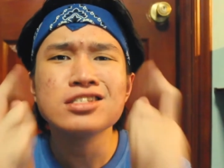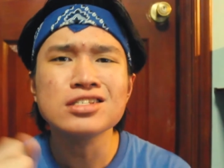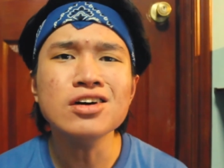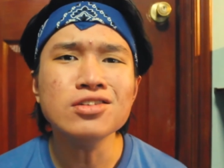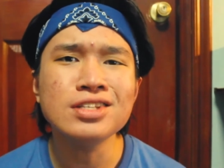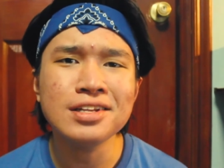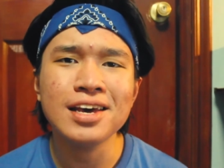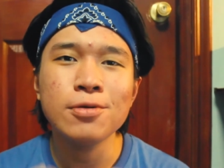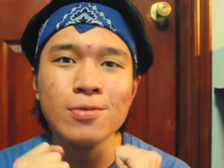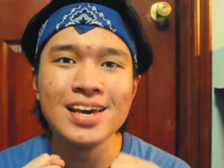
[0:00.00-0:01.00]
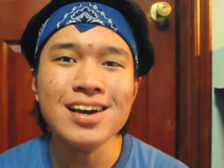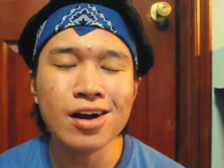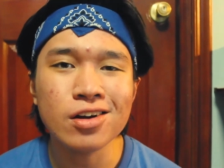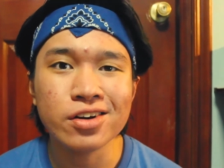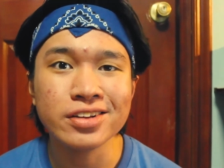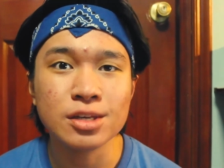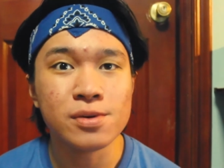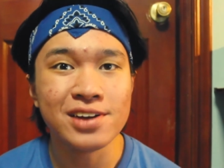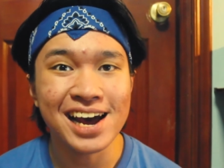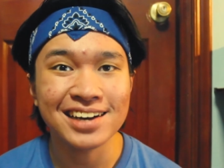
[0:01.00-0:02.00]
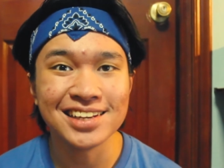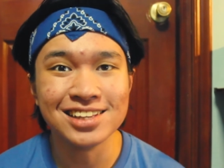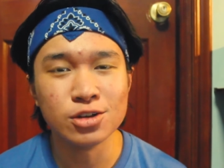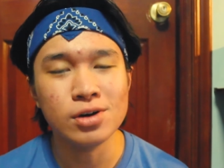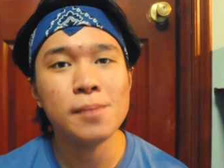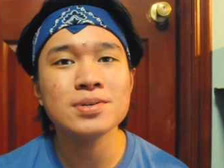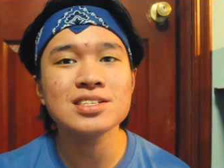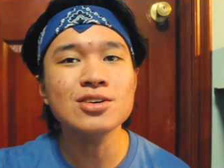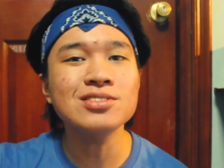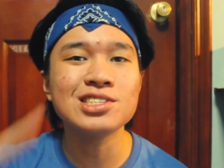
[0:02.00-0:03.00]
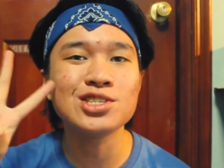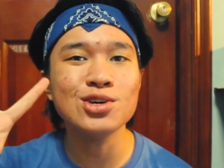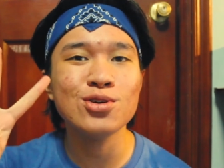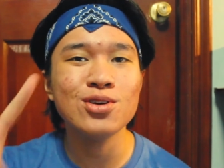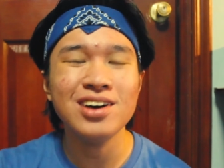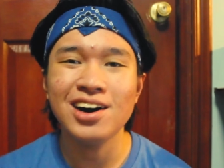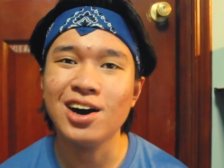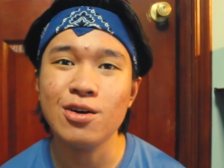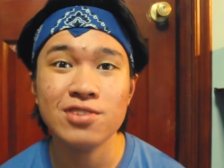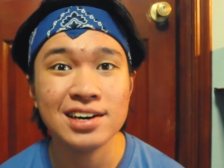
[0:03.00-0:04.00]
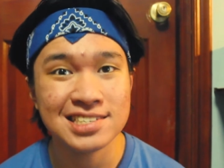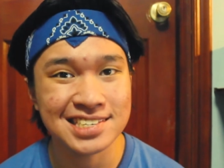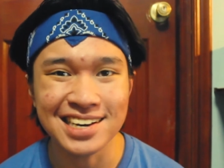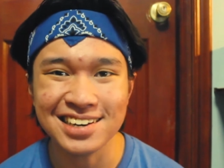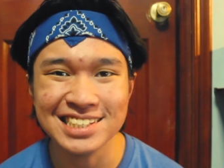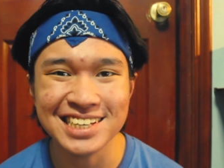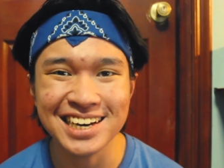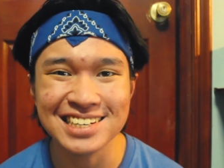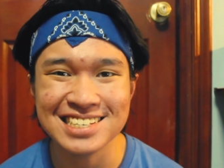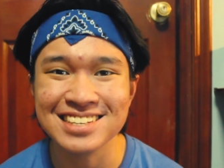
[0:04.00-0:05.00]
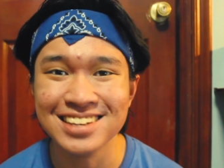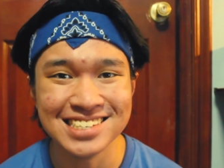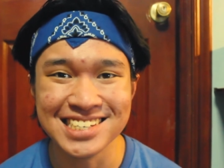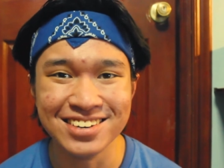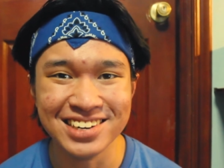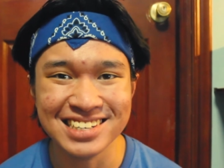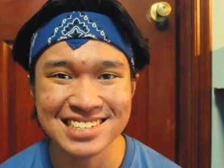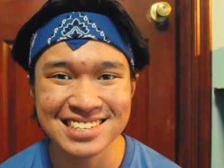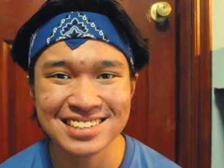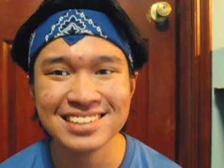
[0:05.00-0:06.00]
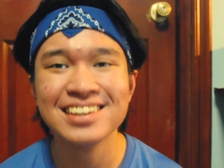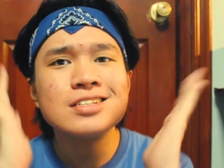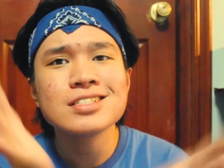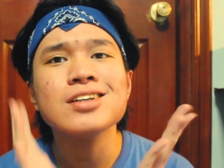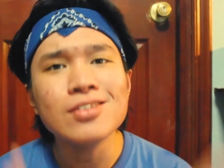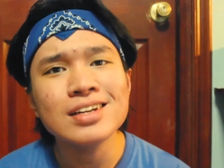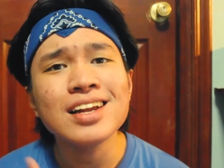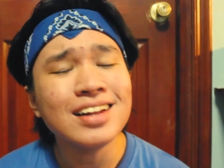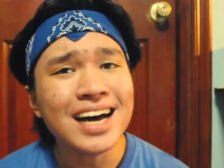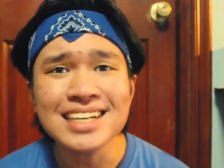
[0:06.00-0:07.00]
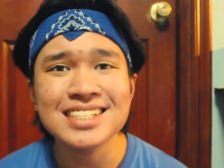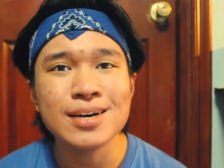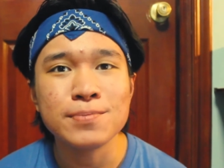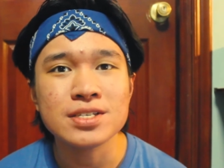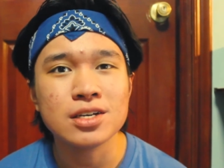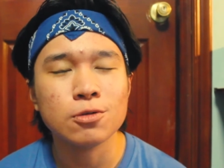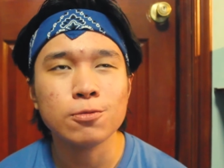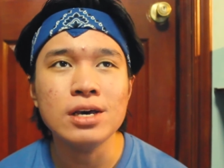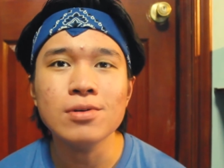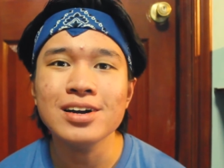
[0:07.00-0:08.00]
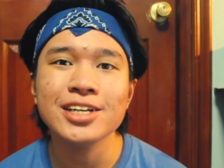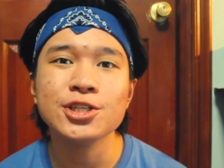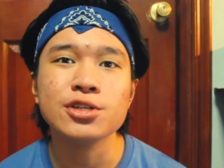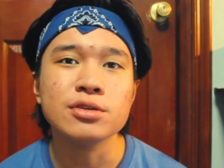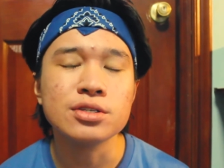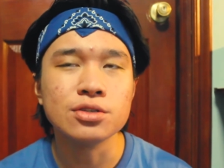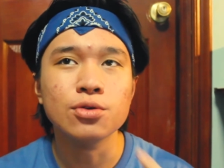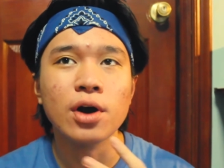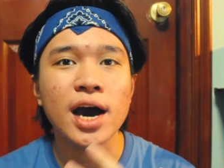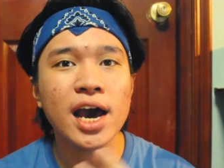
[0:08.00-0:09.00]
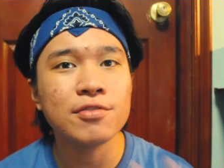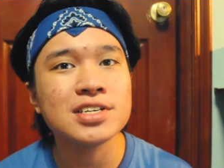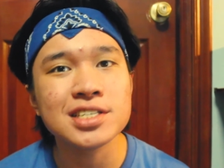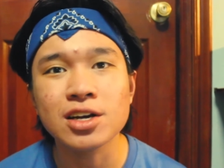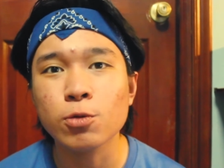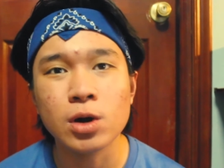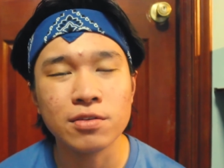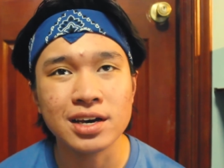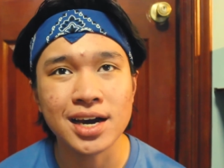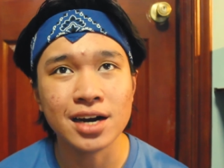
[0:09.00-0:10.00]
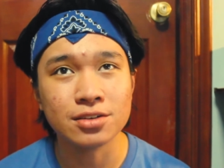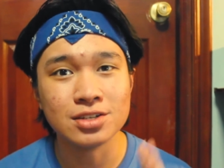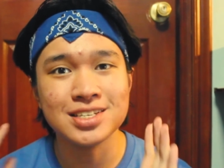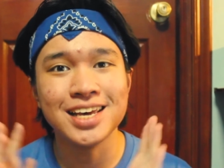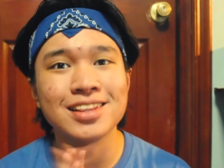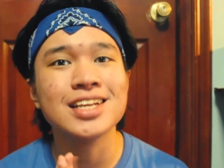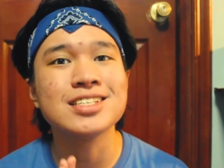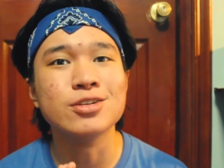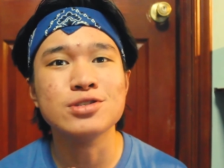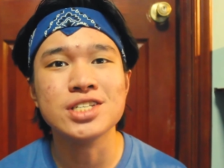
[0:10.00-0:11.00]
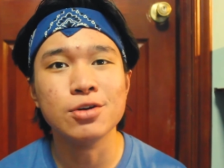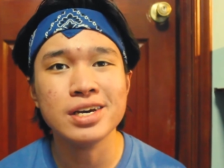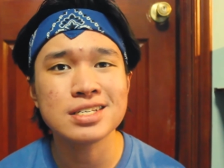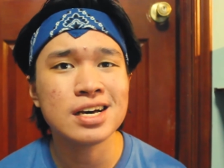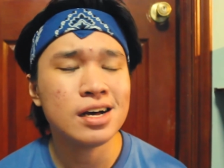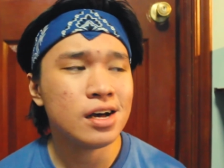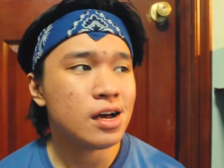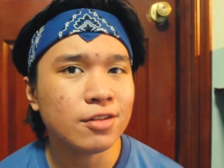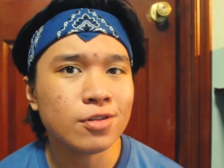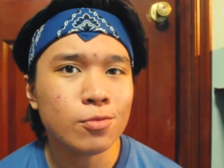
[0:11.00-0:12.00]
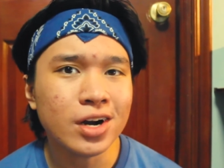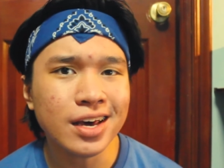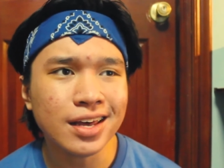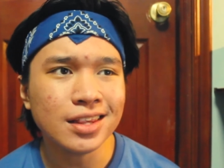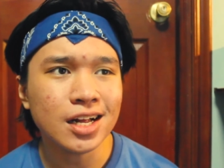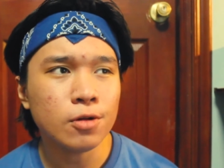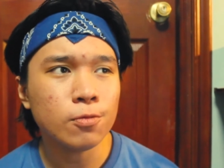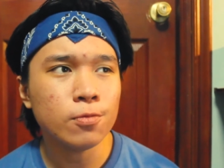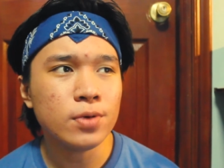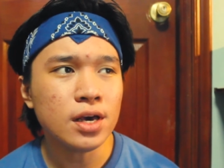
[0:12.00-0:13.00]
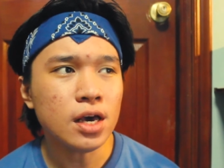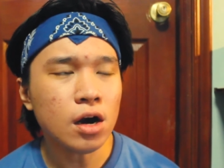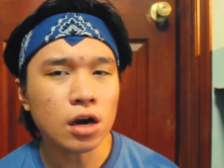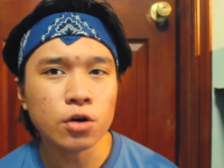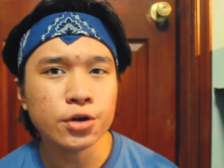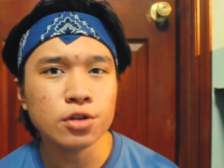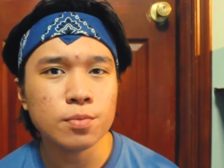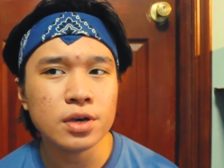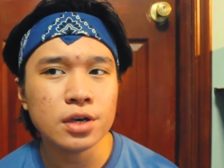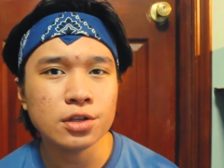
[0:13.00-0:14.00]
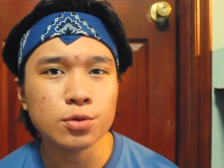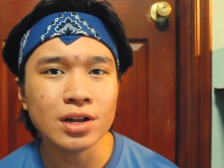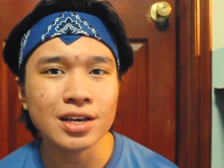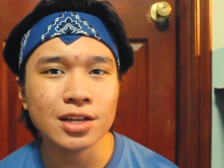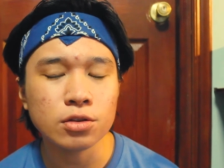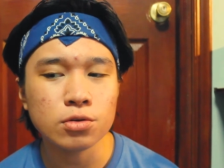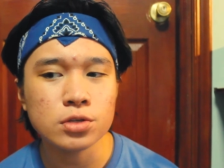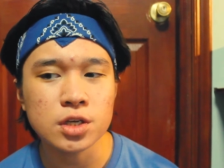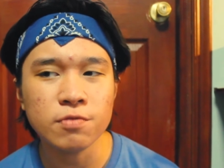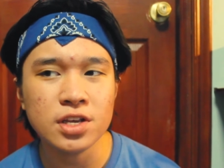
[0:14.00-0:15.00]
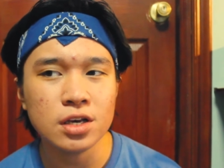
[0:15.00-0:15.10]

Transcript: So today we are going to be reacting to episode 2 of Second Chance, the series. So in the last episode, we were introduced to every single one of the characters in this new series. And from what I can tell, we are going to be dwelling into some of